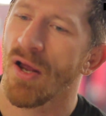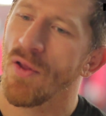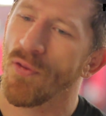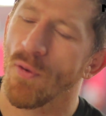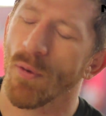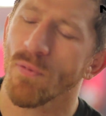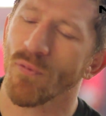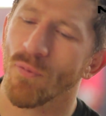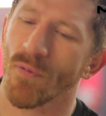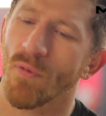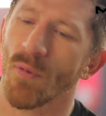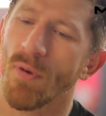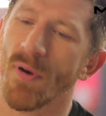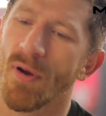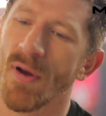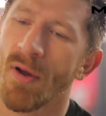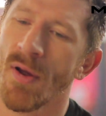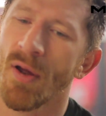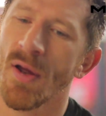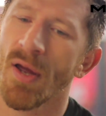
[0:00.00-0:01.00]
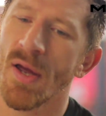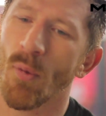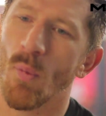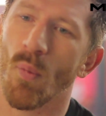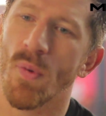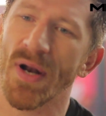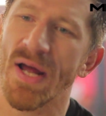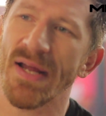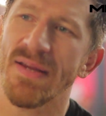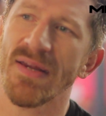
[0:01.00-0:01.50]
Those were
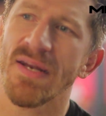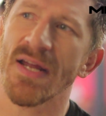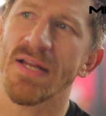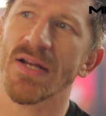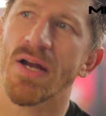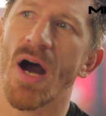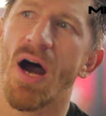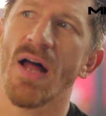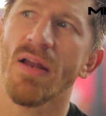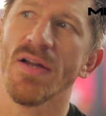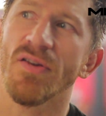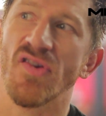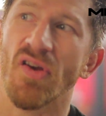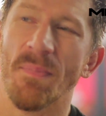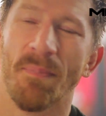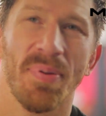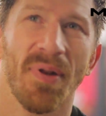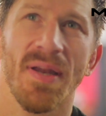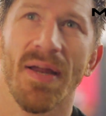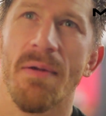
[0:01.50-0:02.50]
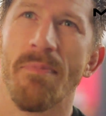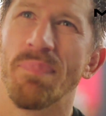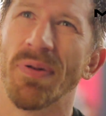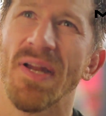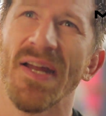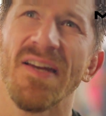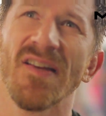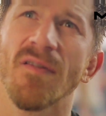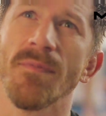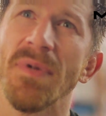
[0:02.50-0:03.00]
when I did it in college, it
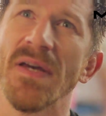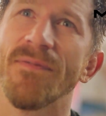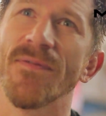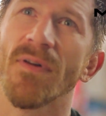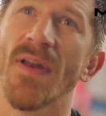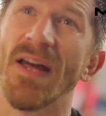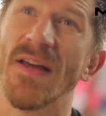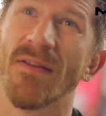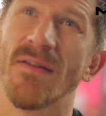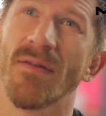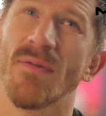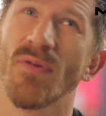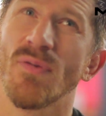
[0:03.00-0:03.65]
plagued me for like